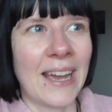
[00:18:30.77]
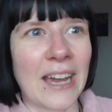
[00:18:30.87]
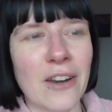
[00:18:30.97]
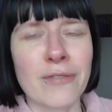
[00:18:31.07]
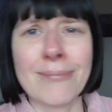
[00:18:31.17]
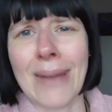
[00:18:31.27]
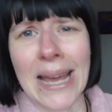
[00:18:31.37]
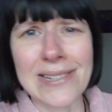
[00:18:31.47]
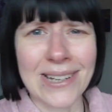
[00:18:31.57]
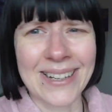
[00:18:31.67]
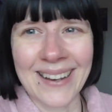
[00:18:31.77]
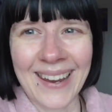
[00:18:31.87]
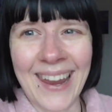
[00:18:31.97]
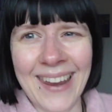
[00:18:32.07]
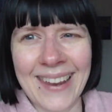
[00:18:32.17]
kind of
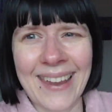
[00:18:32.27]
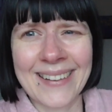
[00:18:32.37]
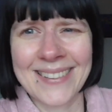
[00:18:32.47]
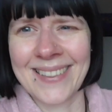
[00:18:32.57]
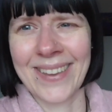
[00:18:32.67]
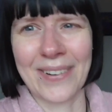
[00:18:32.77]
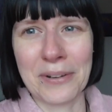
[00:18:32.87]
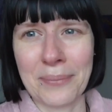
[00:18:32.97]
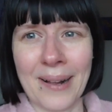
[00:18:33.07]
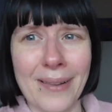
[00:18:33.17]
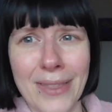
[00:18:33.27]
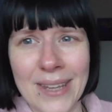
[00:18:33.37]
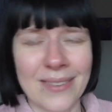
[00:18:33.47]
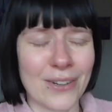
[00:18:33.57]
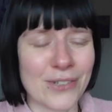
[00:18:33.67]
magically get their wealth
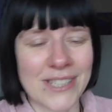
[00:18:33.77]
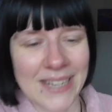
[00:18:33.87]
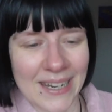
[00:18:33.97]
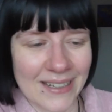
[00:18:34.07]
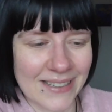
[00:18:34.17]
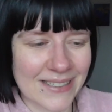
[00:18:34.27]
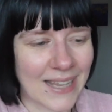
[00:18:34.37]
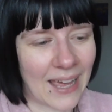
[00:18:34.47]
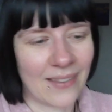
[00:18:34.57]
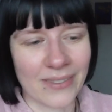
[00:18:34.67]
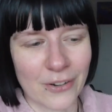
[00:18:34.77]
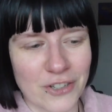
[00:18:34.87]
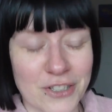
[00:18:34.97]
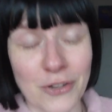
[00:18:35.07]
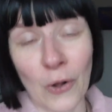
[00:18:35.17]
and their status, and they're
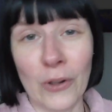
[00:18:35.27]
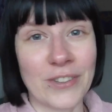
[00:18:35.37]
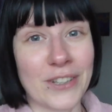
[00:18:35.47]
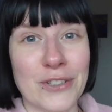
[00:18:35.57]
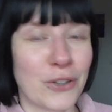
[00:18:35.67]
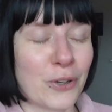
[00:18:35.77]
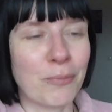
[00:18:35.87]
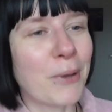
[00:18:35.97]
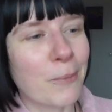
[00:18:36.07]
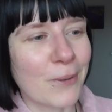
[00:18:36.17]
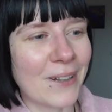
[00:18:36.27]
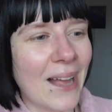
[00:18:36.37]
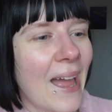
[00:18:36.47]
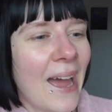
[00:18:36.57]
just all such good people.